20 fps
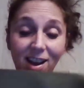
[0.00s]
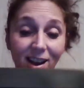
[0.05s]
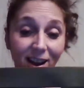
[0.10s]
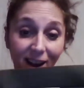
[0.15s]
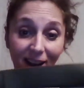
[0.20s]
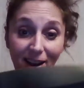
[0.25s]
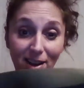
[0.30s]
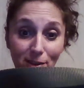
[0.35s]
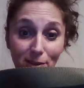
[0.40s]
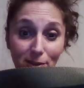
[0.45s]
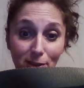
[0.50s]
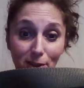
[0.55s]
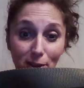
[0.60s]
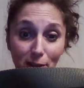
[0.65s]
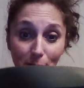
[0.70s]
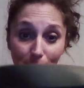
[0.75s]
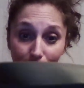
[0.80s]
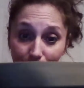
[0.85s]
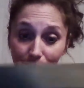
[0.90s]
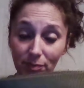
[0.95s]
I use
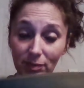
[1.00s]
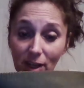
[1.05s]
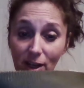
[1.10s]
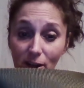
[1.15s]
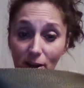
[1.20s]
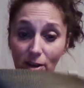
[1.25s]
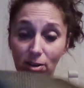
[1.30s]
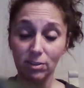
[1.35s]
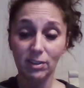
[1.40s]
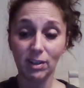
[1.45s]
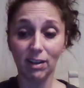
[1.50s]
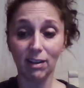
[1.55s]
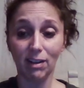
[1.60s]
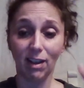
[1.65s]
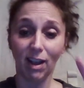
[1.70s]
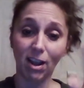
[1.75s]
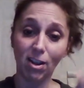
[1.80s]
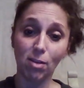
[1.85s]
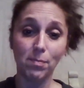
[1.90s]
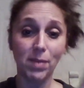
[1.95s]
them you know,
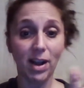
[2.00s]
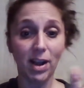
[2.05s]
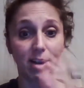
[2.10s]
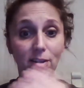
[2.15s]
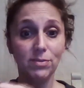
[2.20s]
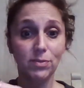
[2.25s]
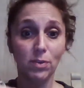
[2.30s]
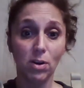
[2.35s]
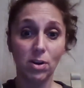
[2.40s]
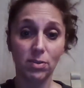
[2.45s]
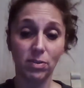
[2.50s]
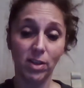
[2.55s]
I go back and forth.